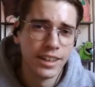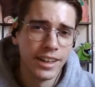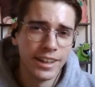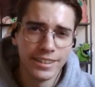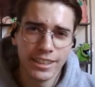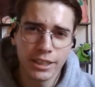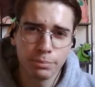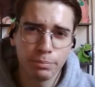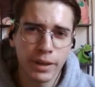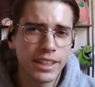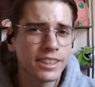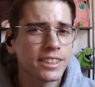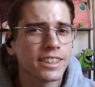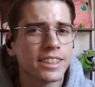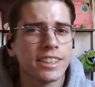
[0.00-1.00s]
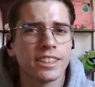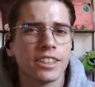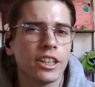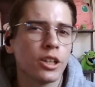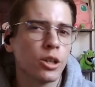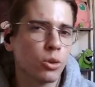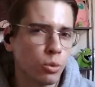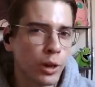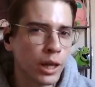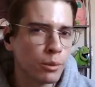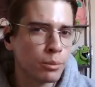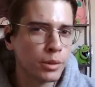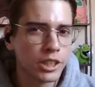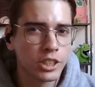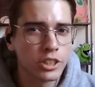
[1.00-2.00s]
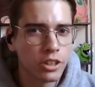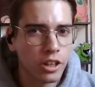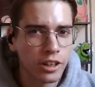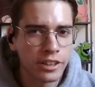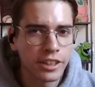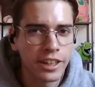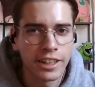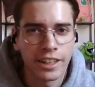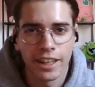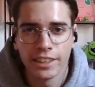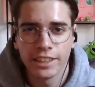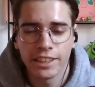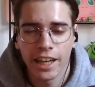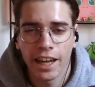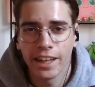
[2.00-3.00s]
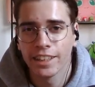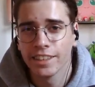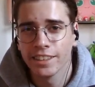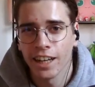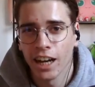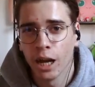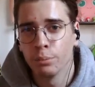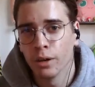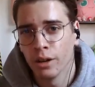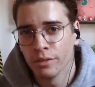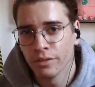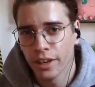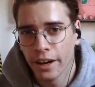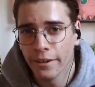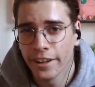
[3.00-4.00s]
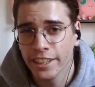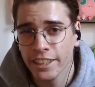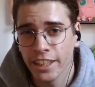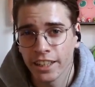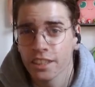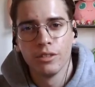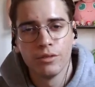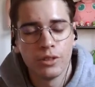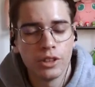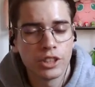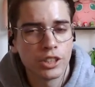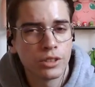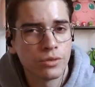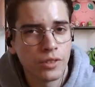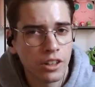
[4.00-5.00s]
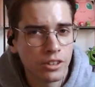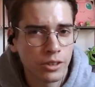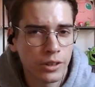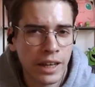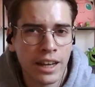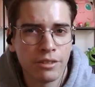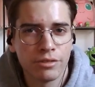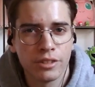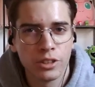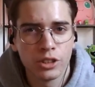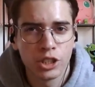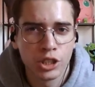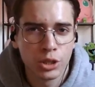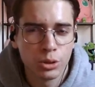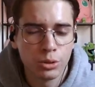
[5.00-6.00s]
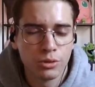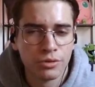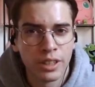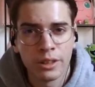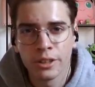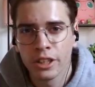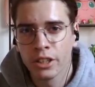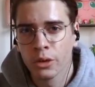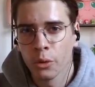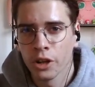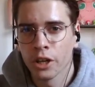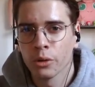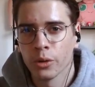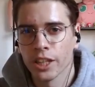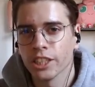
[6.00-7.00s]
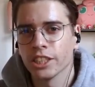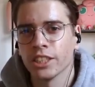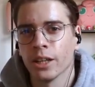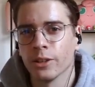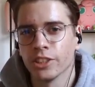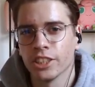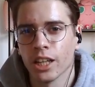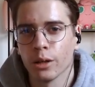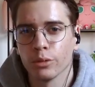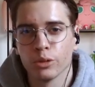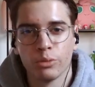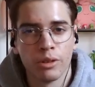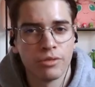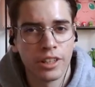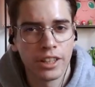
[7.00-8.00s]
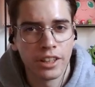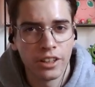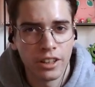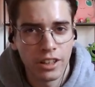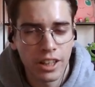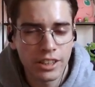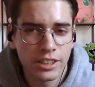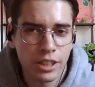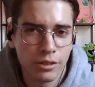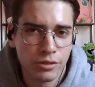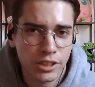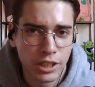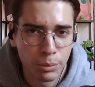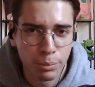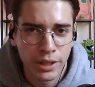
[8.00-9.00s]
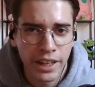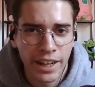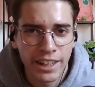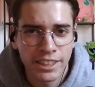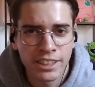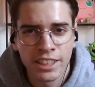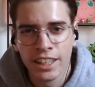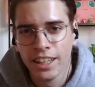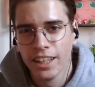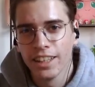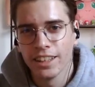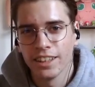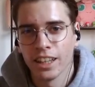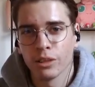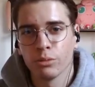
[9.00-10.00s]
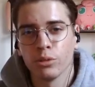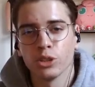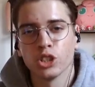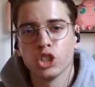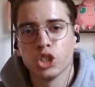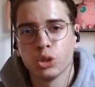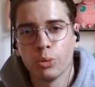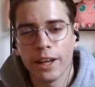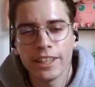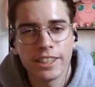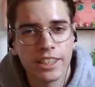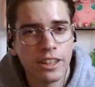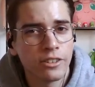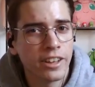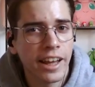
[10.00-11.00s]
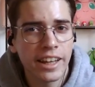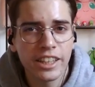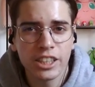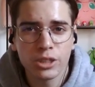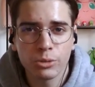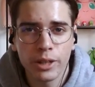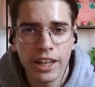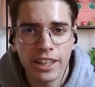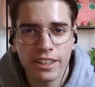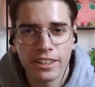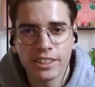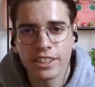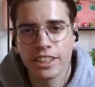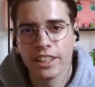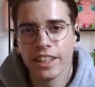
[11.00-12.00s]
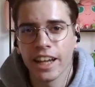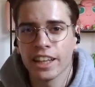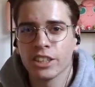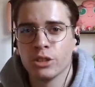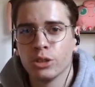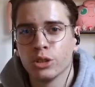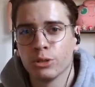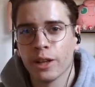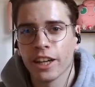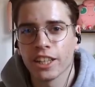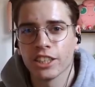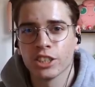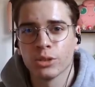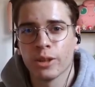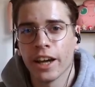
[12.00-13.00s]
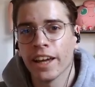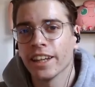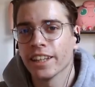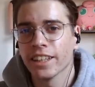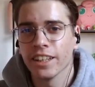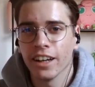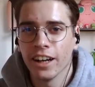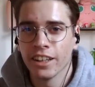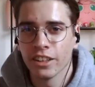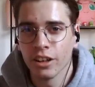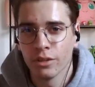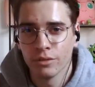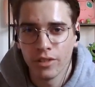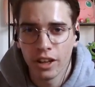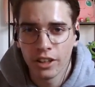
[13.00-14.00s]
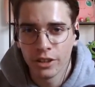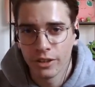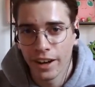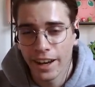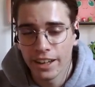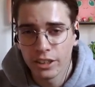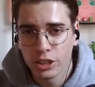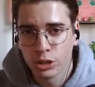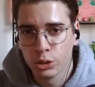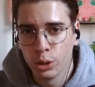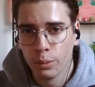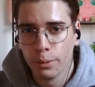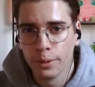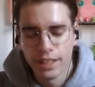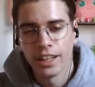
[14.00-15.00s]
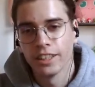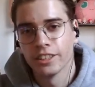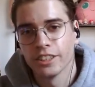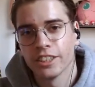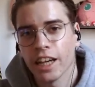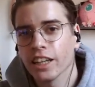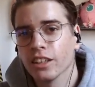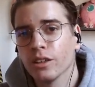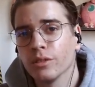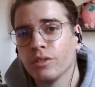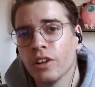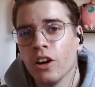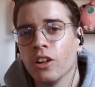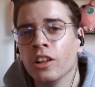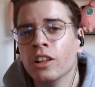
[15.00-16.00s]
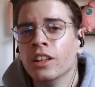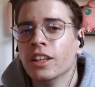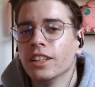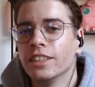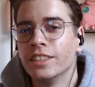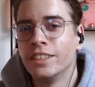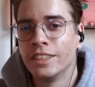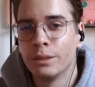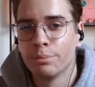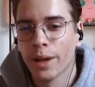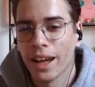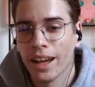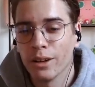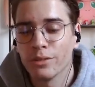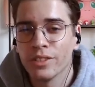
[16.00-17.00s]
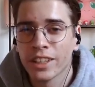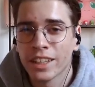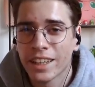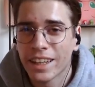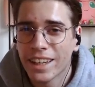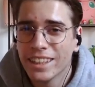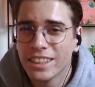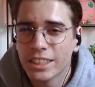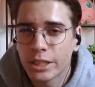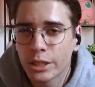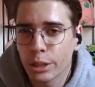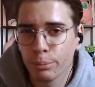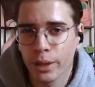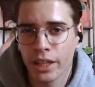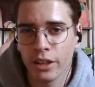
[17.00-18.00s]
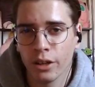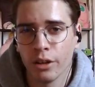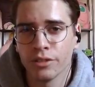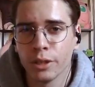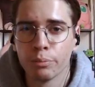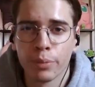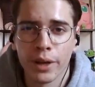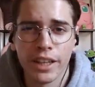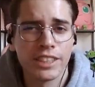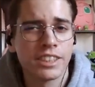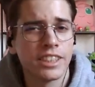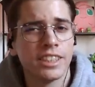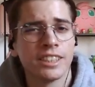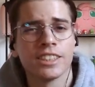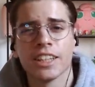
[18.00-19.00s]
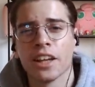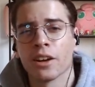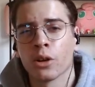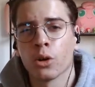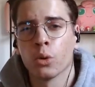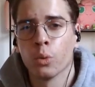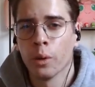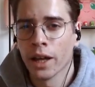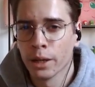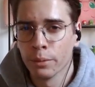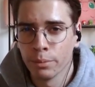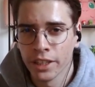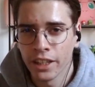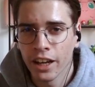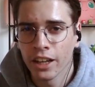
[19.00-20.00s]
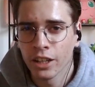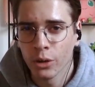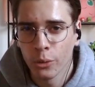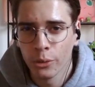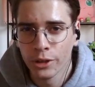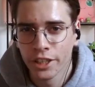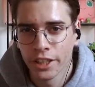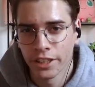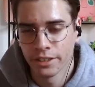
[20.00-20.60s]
And this base is incredibly solid against any type of air attack. First of all, you have those two very annoying rage tower setups with a lot of DPS that will shred down any dragons, electro dragons or any kind of other air troop. And second of all, the depathing into the middle of the base is incredibly annoying.